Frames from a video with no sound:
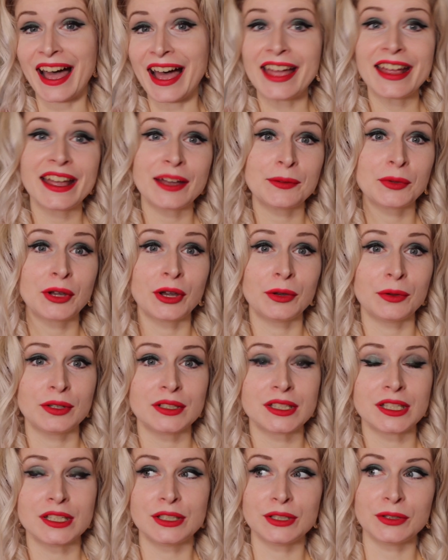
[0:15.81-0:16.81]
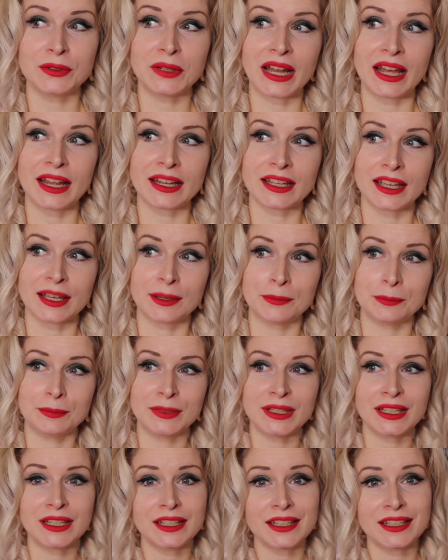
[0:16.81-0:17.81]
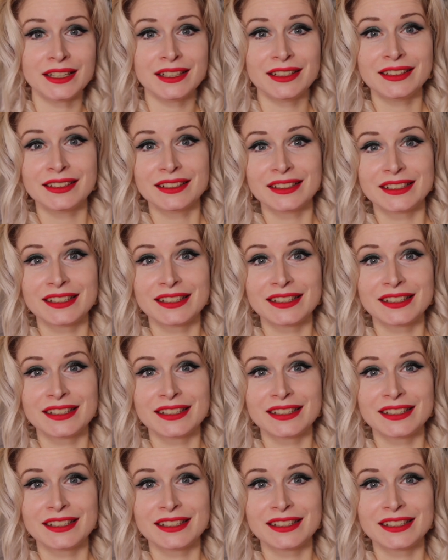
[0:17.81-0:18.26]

I am going to do like a mini